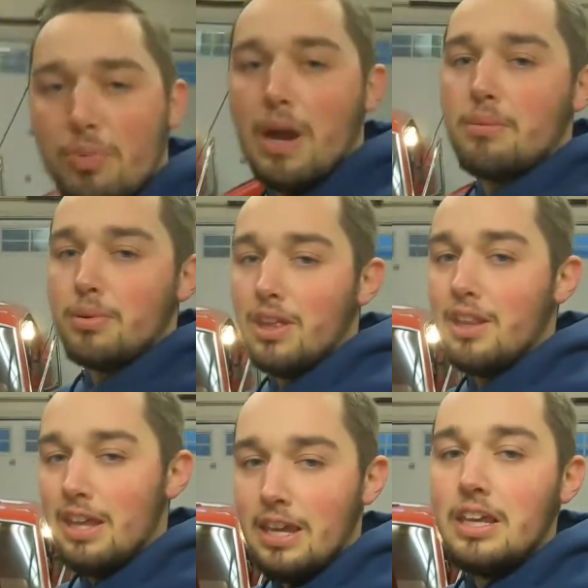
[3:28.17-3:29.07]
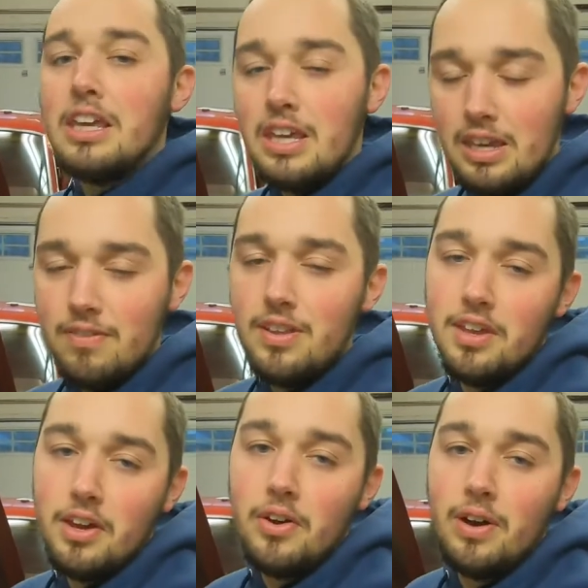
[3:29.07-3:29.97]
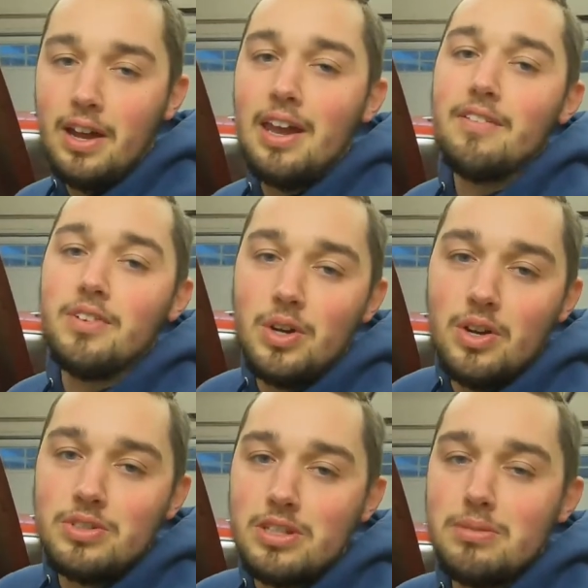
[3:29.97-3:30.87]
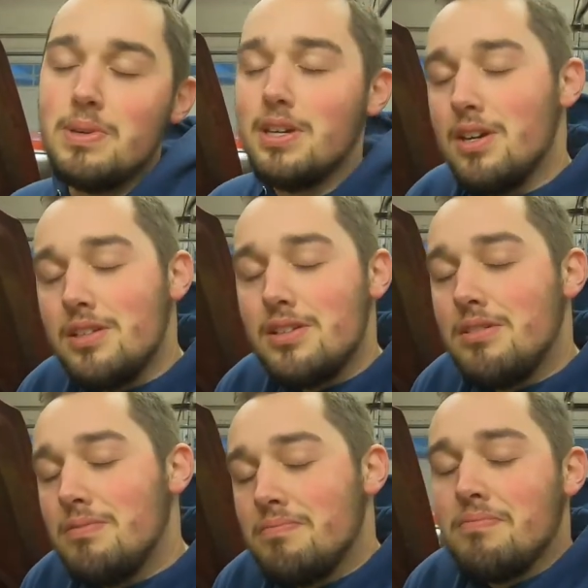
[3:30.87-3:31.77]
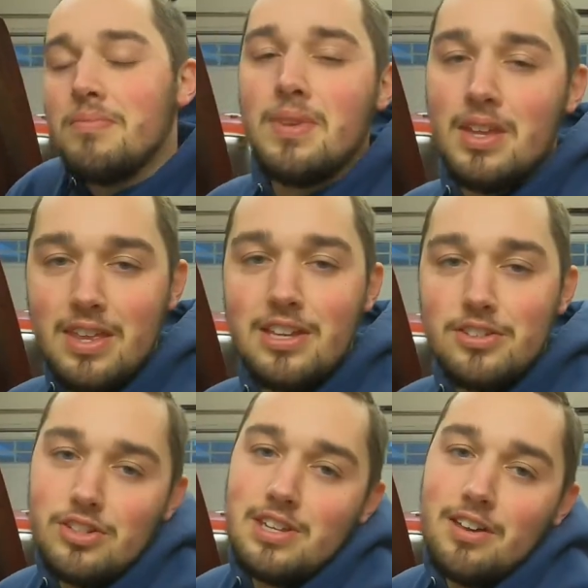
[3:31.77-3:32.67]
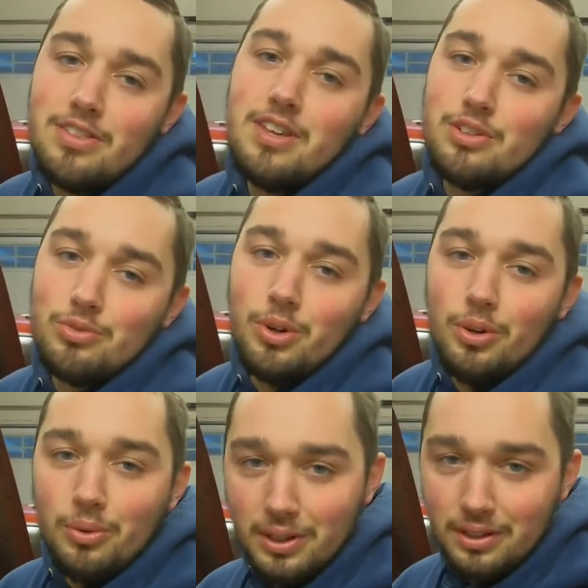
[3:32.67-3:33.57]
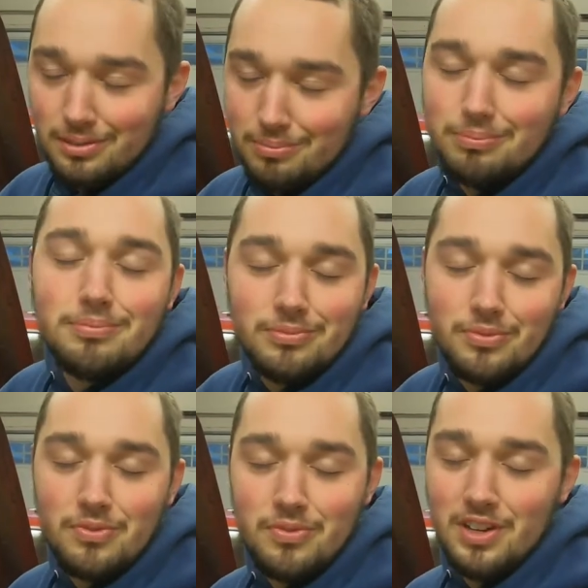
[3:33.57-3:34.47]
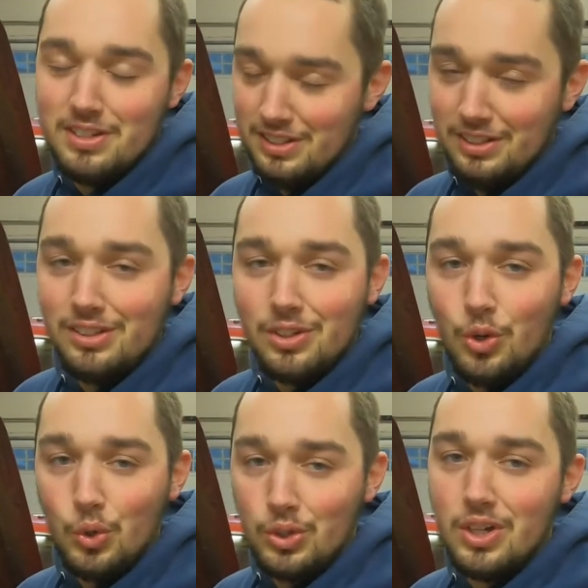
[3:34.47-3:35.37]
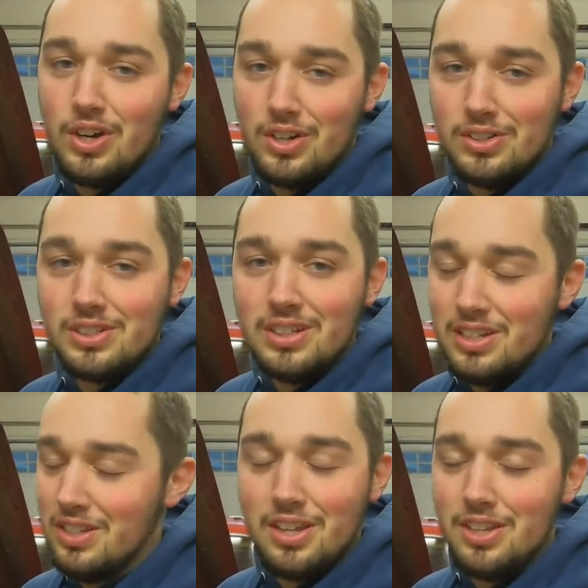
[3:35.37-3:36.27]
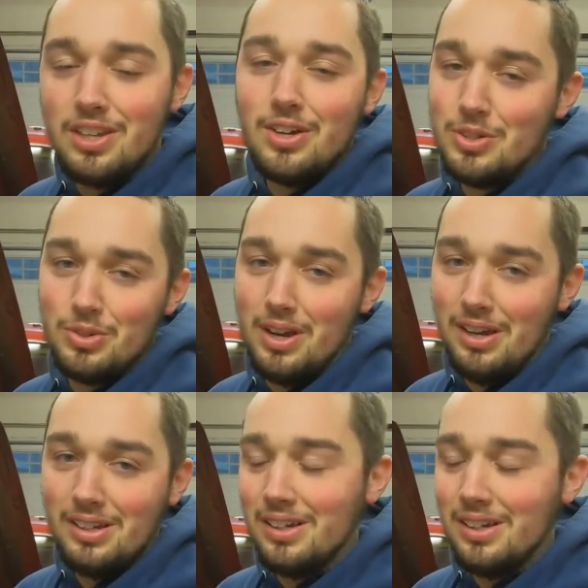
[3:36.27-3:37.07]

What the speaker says: probably leak, even though I have new hoses, because that's just how things roll with fixing old cars. Nothing goes right.